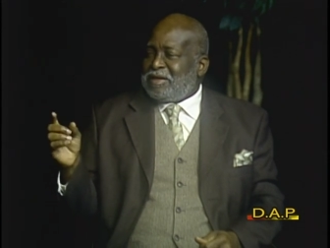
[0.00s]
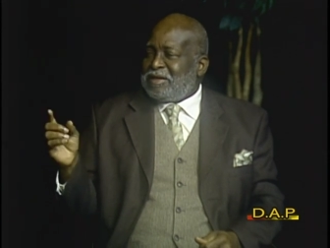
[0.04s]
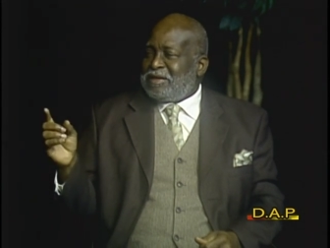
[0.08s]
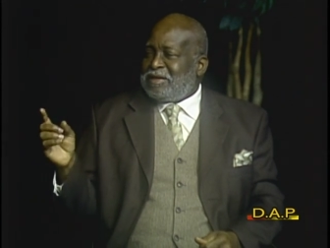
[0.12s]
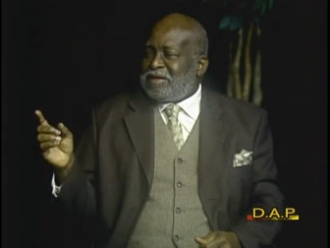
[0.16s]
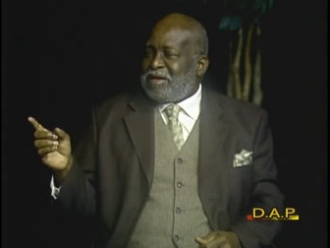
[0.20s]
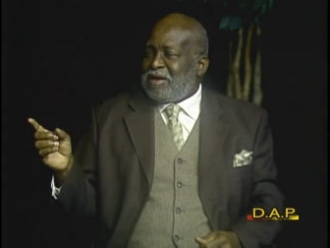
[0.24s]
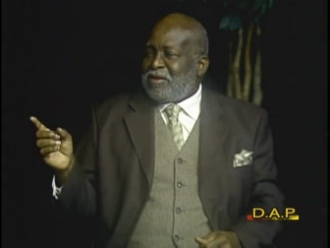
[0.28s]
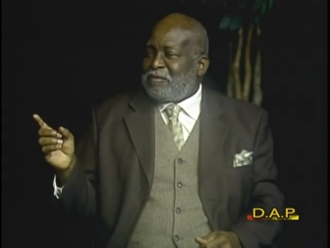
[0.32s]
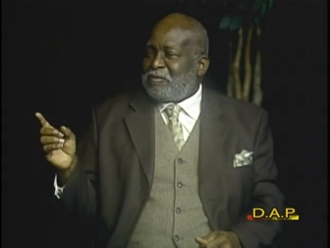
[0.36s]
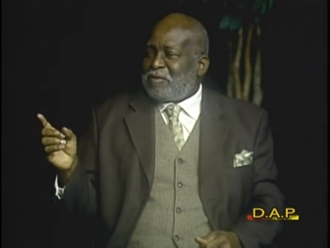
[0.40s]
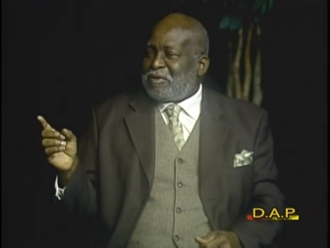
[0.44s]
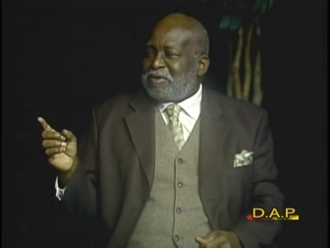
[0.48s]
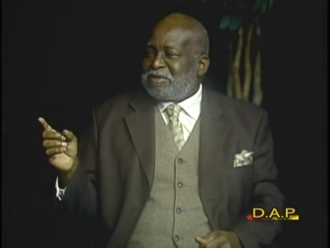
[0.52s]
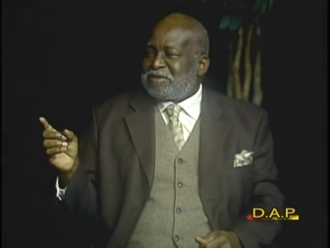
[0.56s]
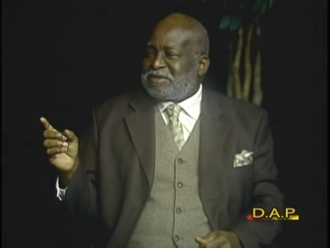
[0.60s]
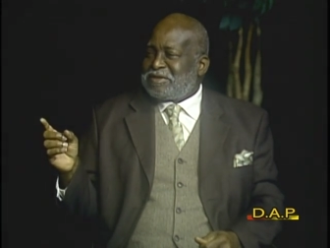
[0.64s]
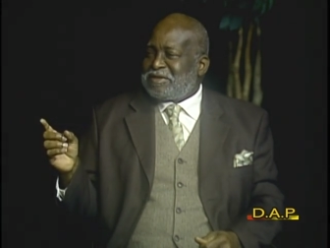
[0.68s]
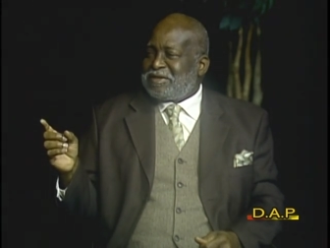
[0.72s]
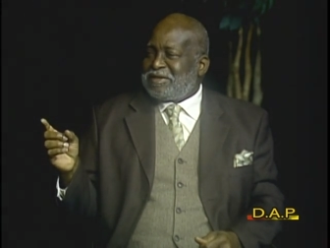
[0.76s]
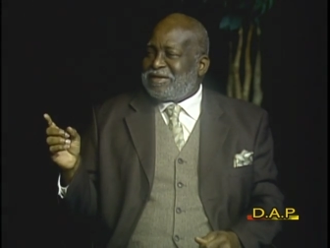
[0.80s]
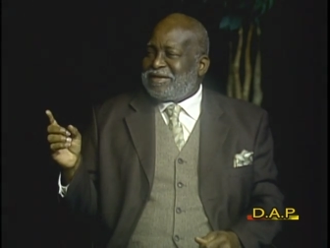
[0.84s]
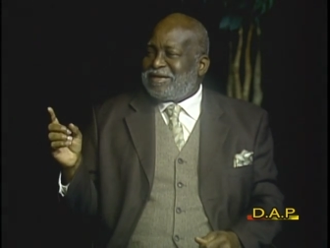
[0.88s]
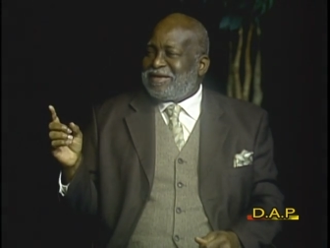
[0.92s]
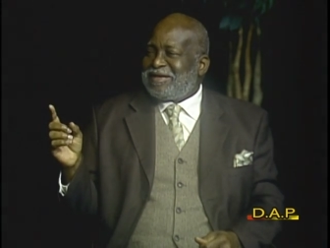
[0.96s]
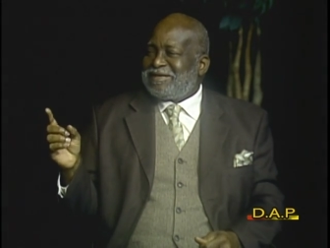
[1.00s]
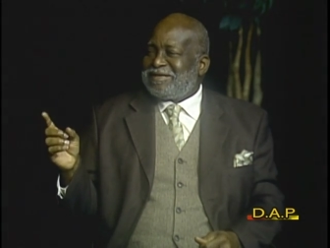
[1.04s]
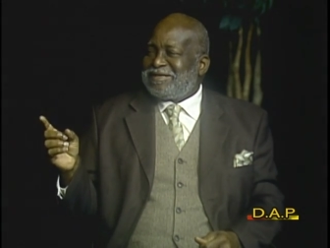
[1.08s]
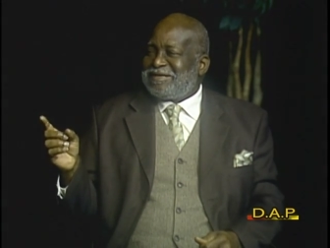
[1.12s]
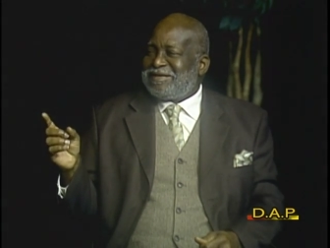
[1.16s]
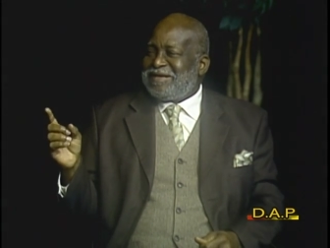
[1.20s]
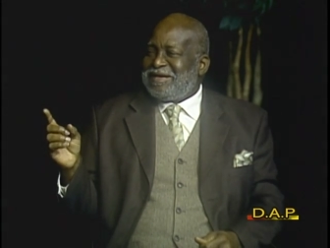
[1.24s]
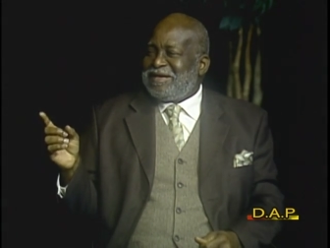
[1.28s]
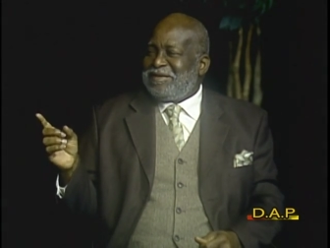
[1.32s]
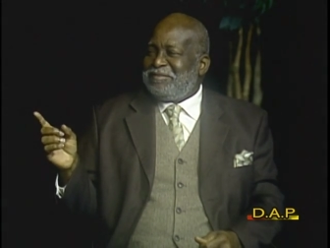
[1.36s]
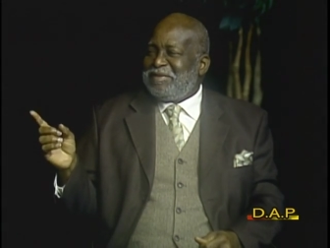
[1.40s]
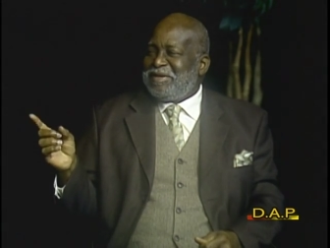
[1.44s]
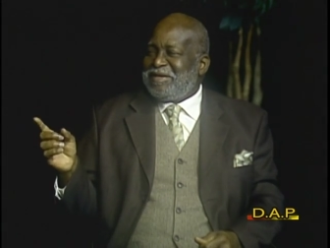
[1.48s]
There was a
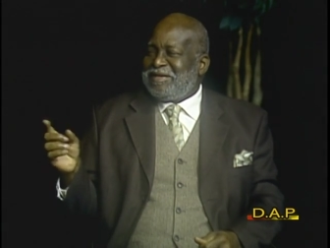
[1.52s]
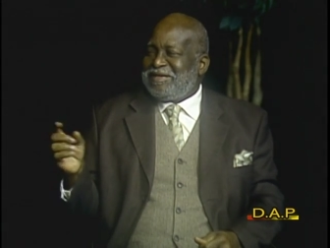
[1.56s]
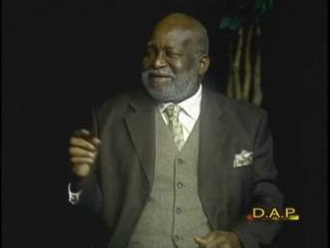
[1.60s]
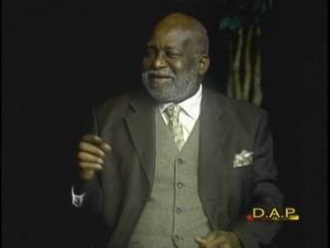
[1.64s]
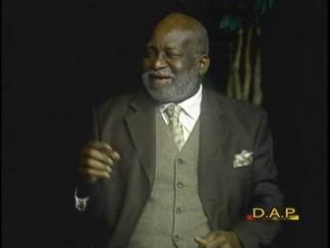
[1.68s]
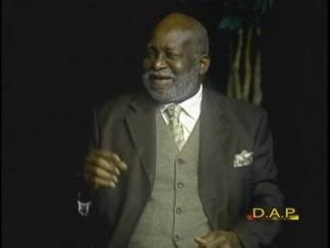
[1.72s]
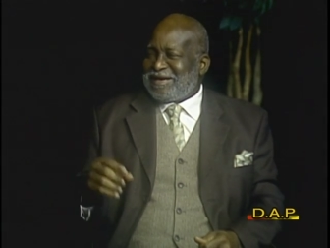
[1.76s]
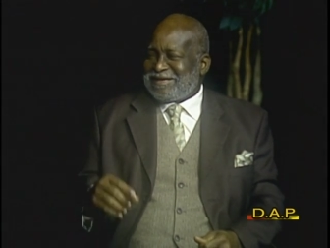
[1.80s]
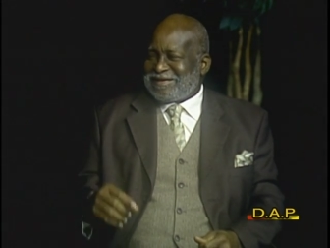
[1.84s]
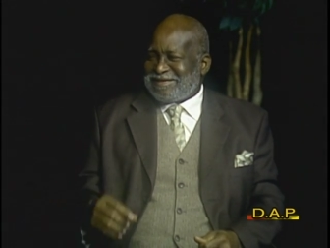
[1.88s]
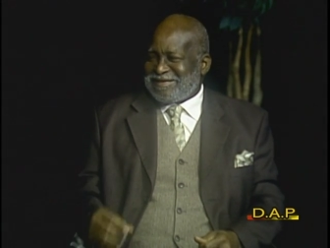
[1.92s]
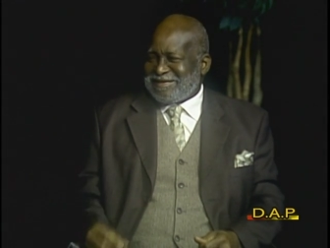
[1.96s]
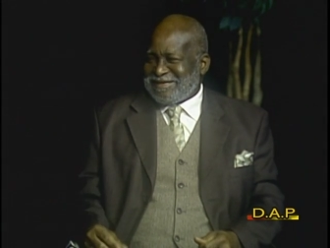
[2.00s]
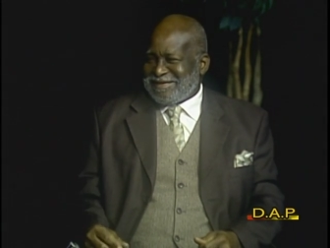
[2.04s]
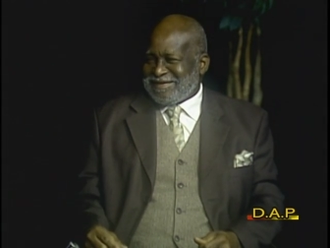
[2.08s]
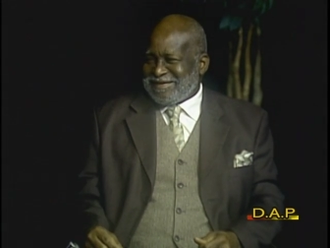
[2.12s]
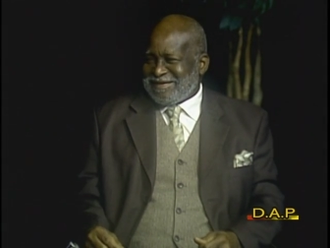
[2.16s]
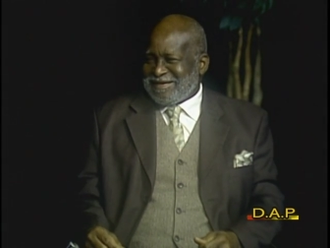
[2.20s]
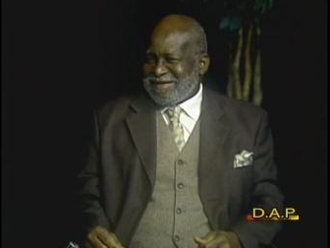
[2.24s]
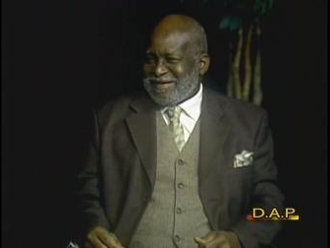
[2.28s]
TB test.